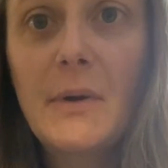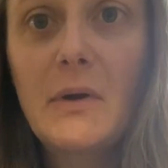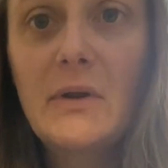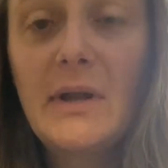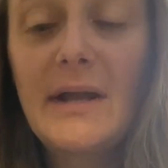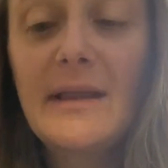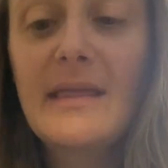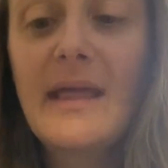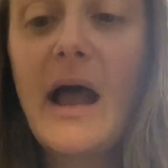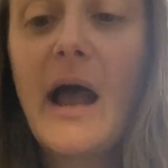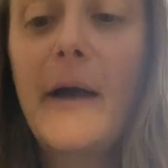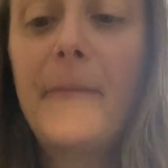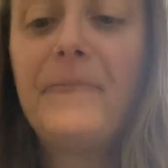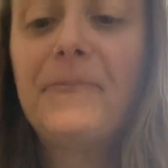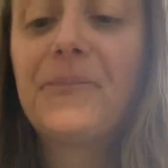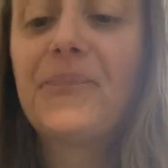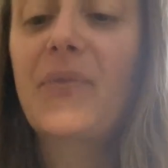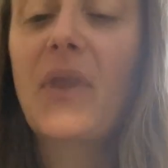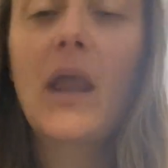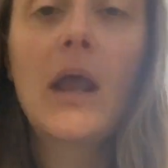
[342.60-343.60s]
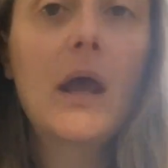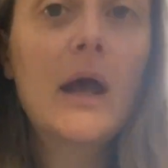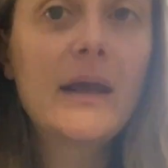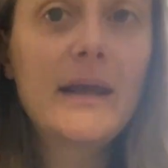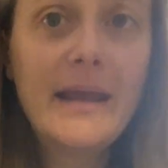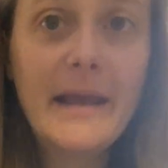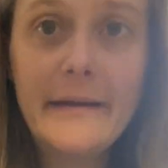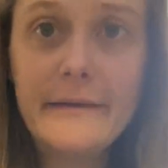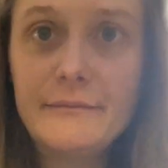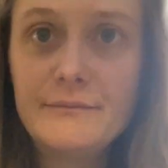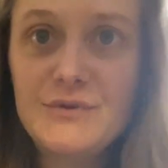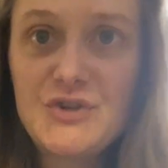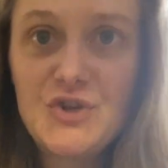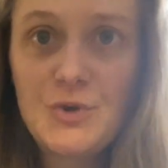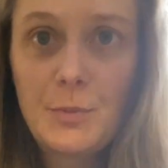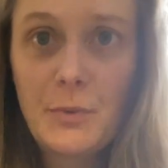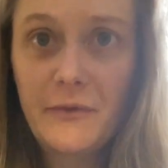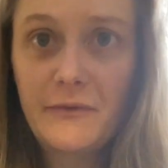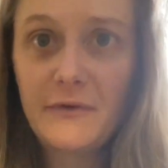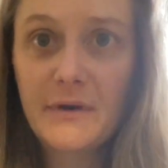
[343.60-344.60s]
about like that. Again,
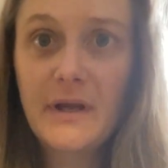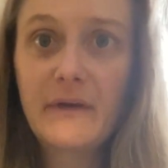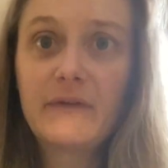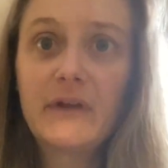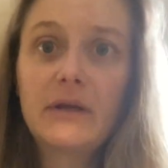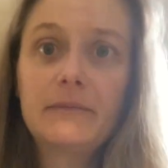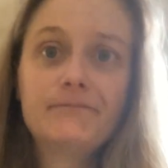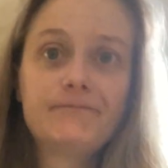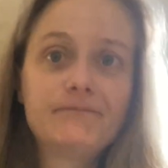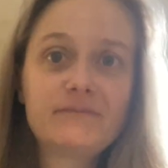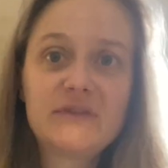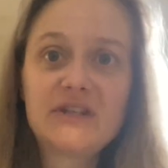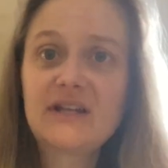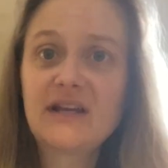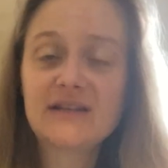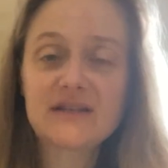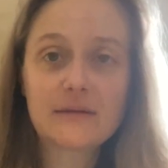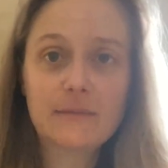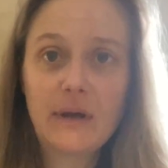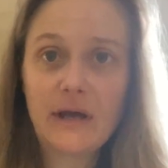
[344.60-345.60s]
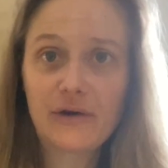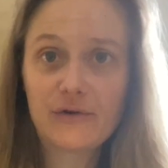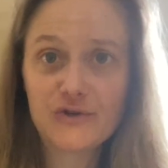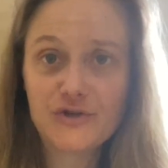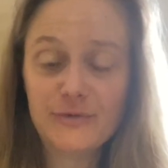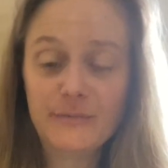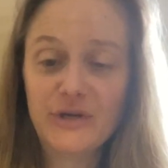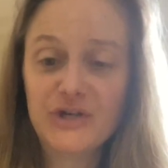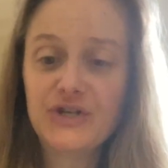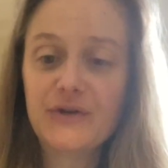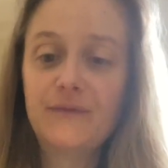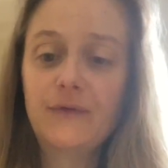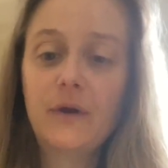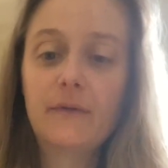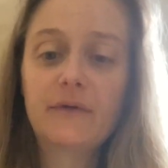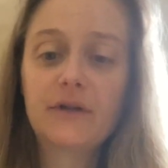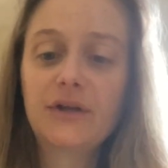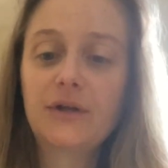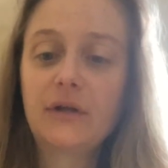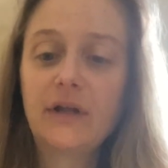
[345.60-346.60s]
super forgiving. Doesn't matter too much. If you
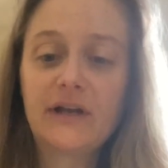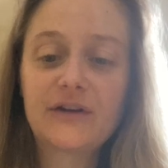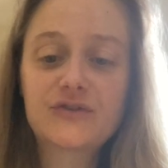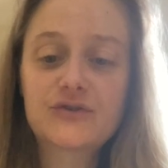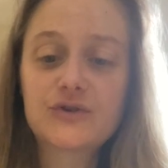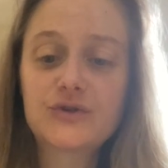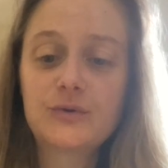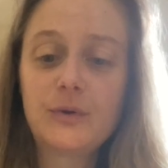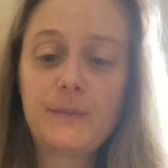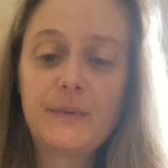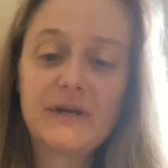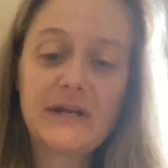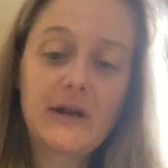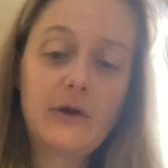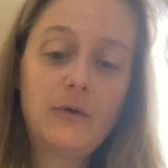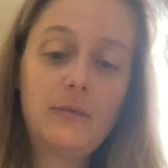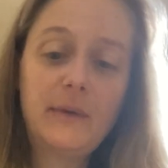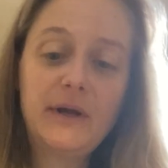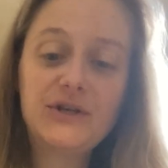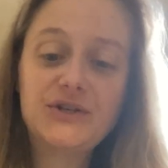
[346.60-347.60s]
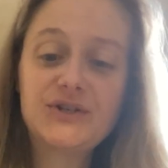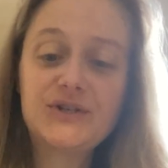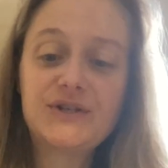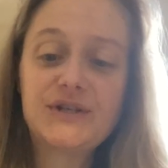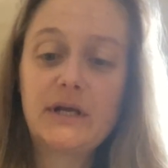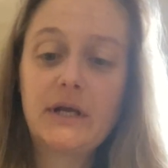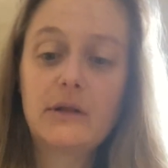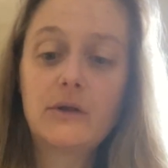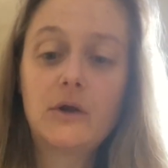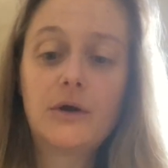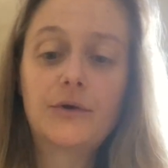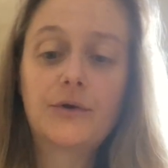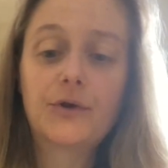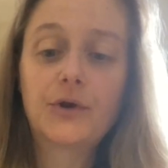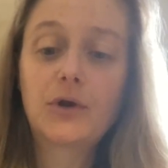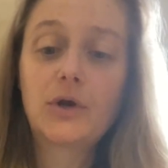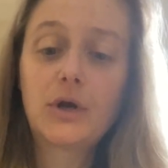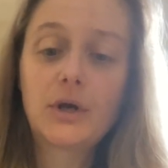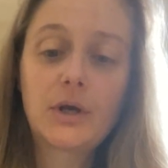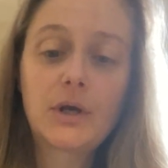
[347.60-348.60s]
have a little extra sweet potato, it might just take longer
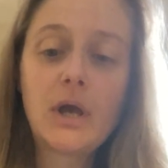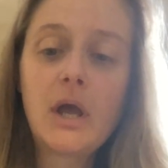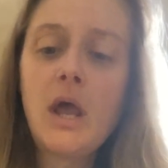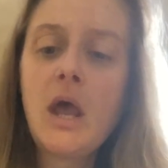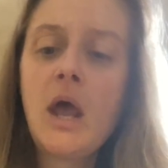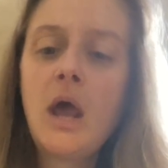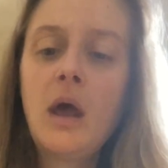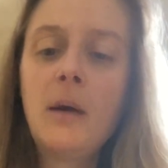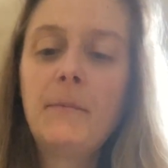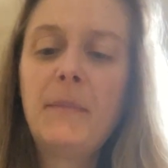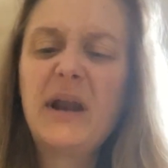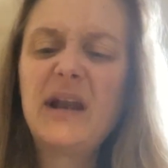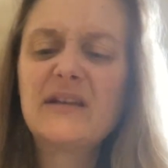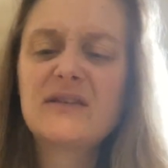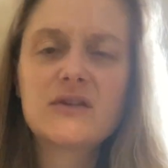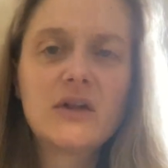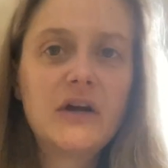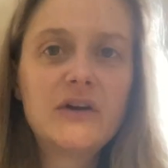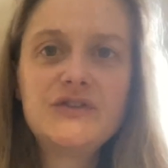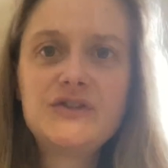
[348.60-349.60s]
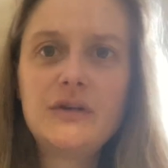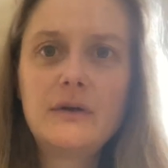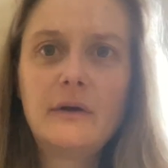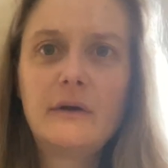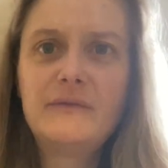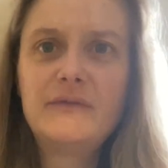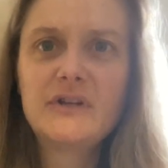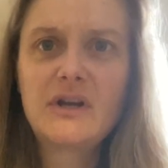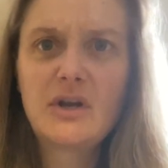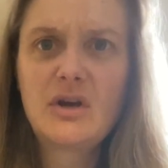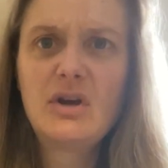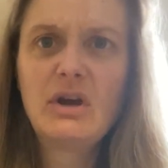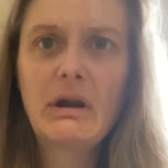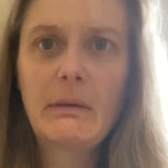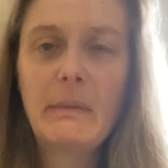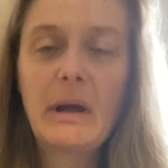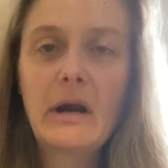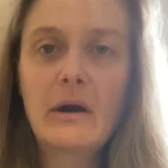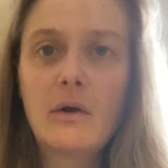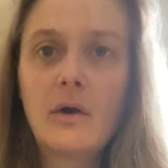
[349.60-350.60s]
to cook. But as long as you have a good
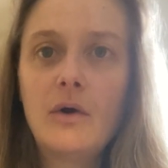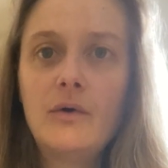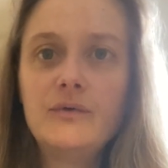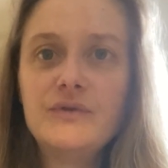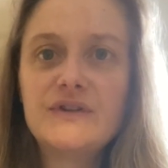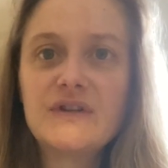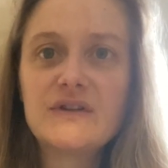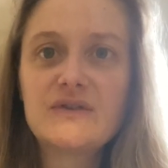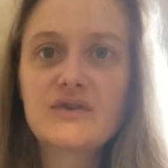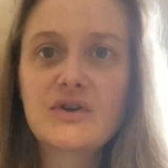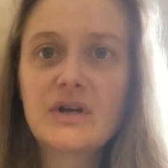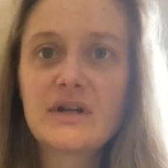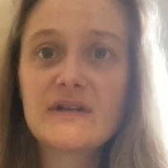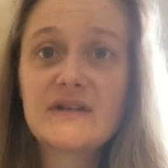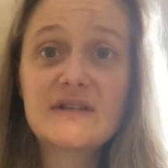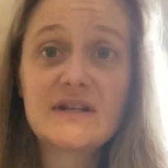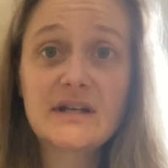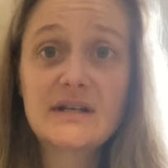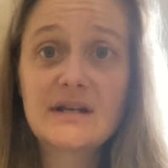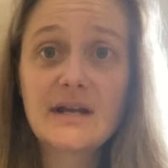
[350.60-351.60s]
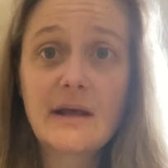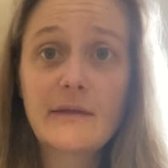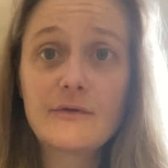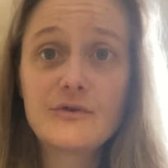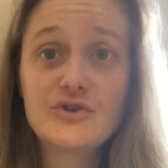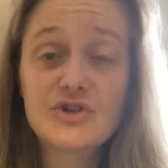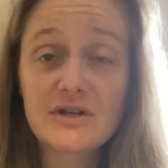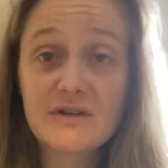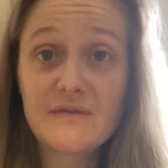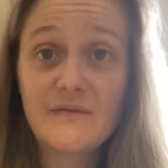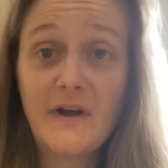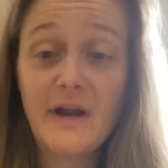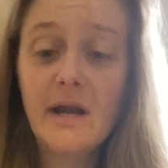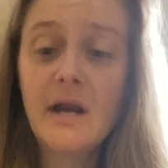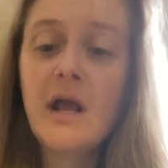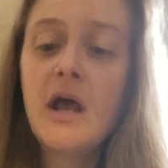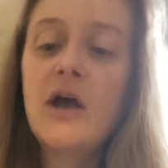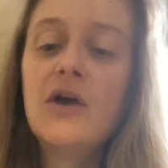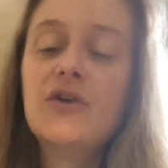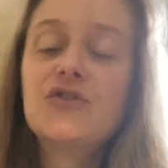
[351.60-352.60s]
amount of oats, it's going to stick together just fine.
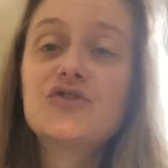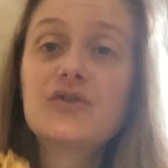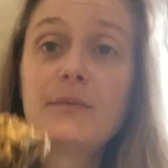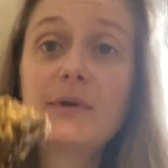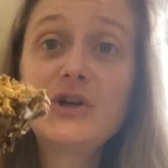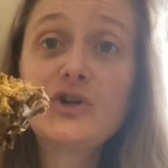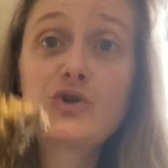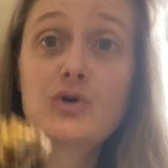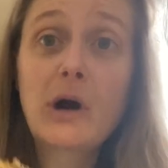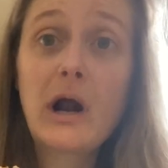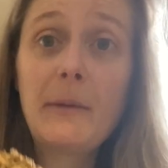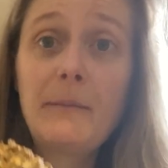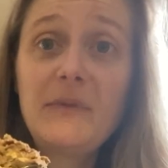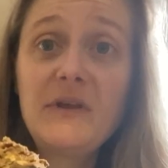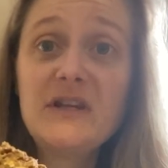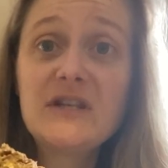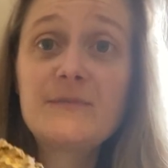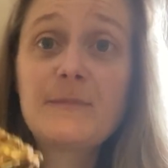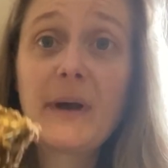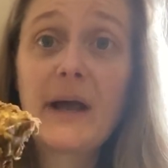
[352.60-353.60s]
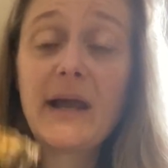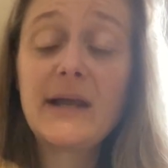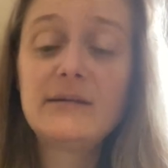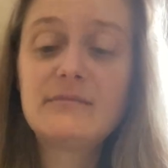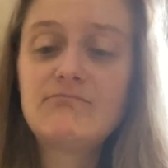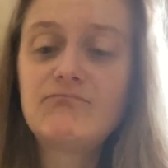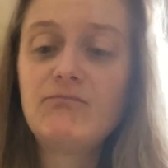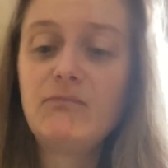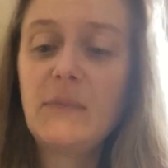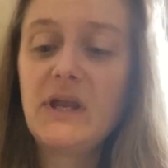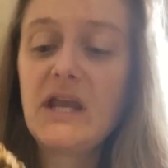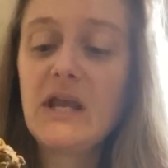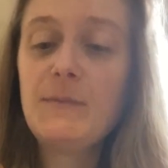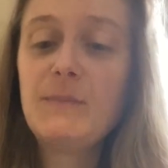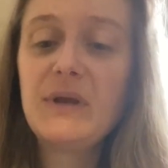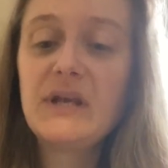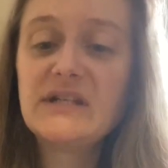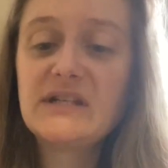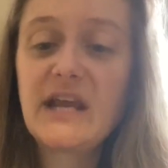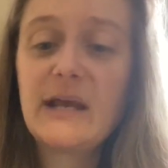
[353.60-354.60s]
So I'm going to drop these by
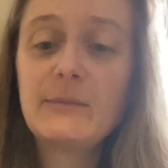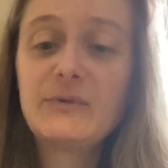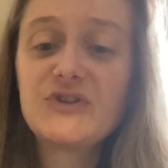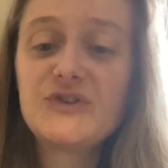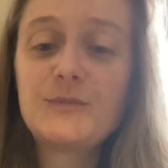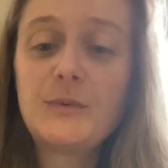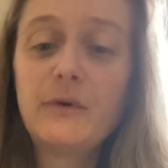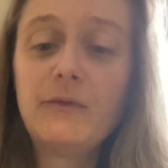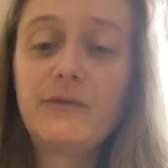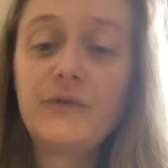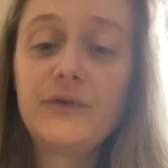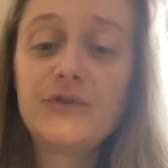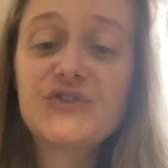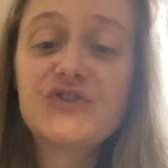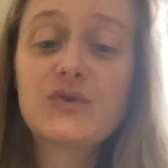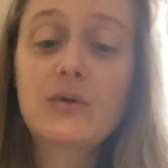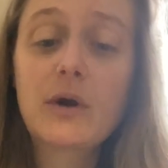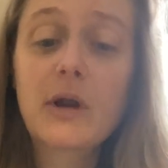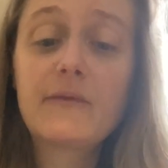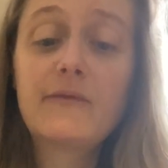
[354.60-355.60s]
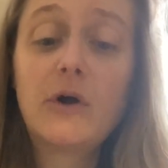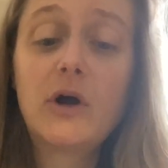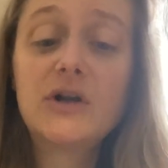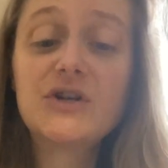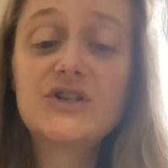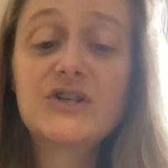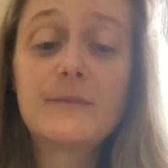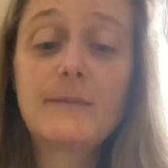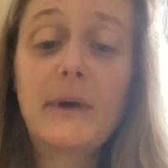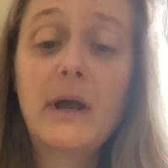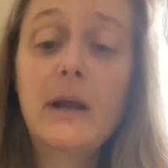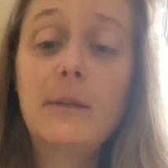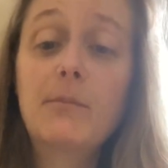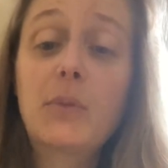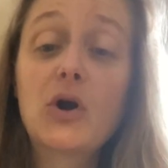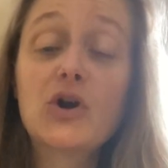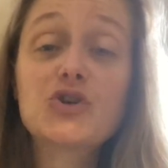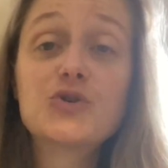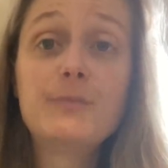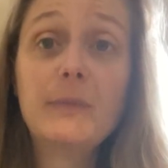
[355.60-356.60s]
heaping tablespoonfuls sort of onto my
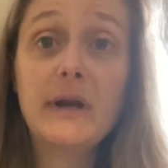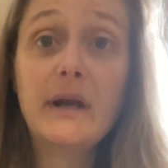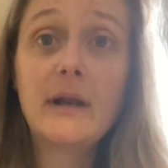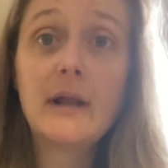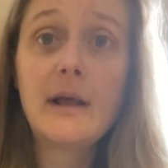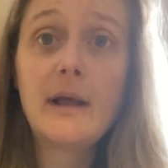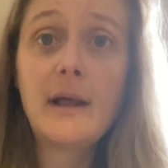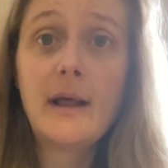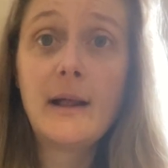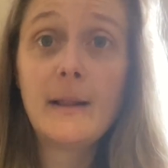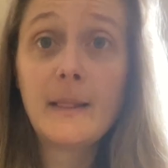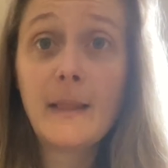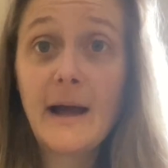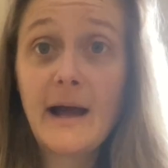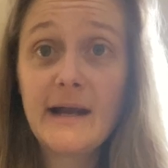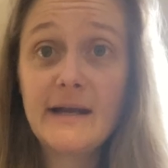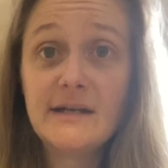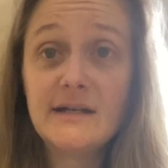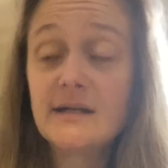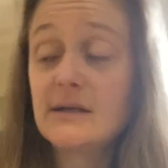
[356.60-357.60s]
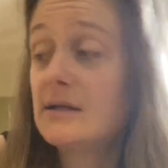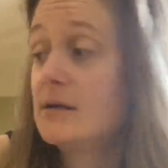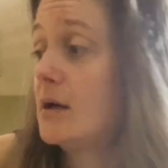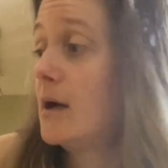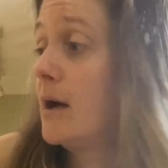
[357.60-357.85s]
parchment lined